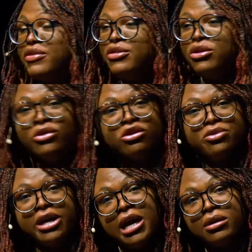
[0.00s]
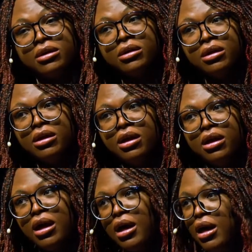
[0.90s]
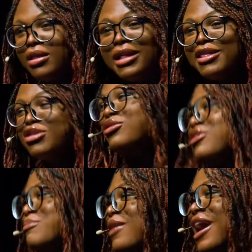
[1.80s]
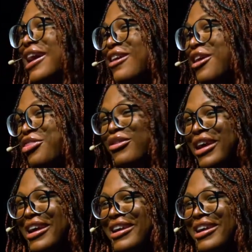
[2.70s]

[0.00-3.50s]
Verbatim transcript: this YouTube channel. Let's just combine all three,